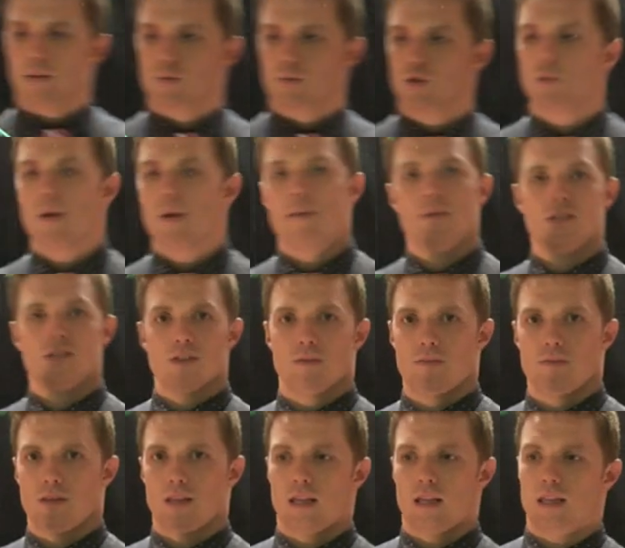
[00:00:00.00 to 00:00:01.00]
So maybe
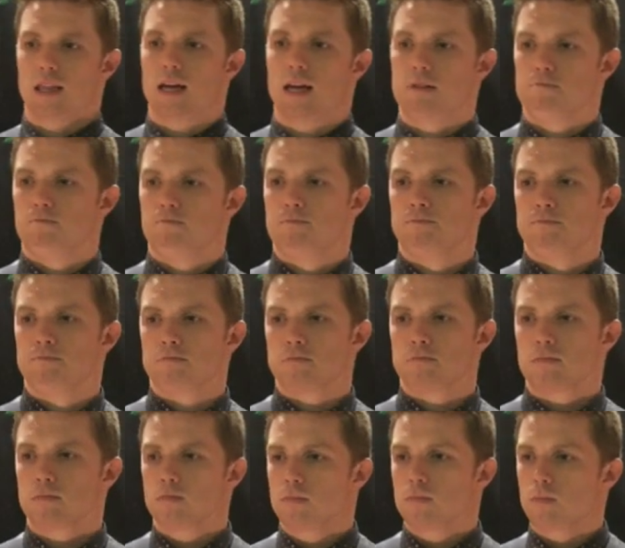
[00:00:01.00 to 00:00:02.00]
something like that.
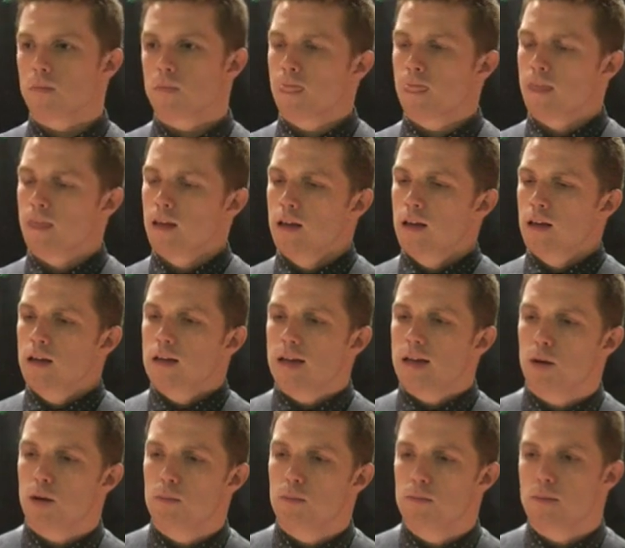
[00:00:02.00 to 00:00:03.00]

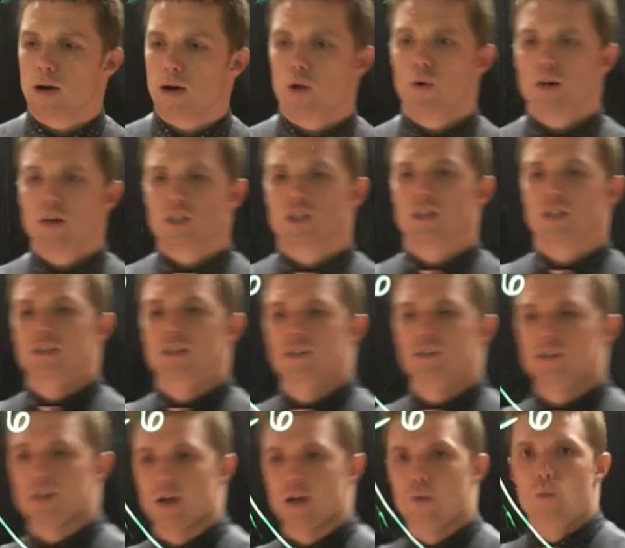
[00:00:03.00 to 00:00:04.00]
Now, my question
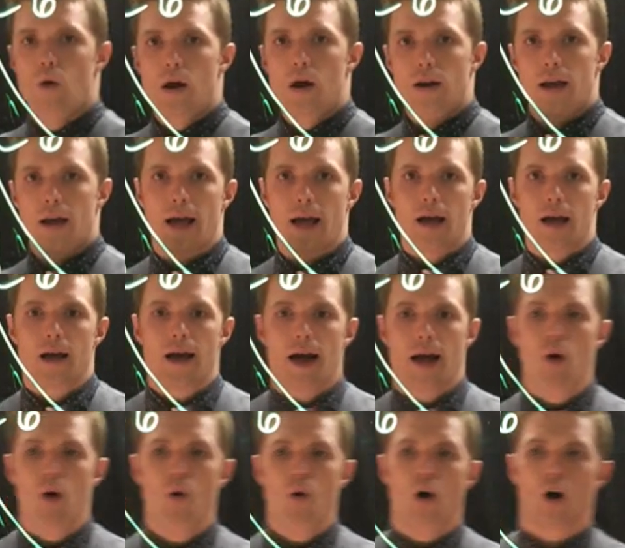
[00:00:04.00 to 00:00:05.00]
is like, what?
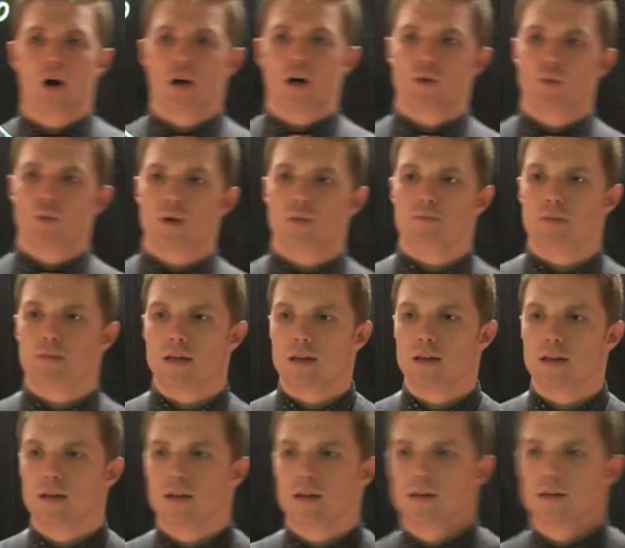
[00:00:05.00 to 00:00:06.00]
How hard would it
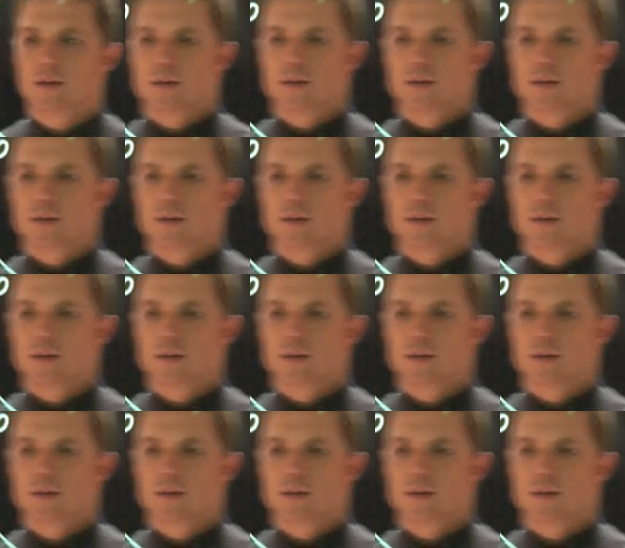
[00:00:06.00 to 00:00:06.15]
be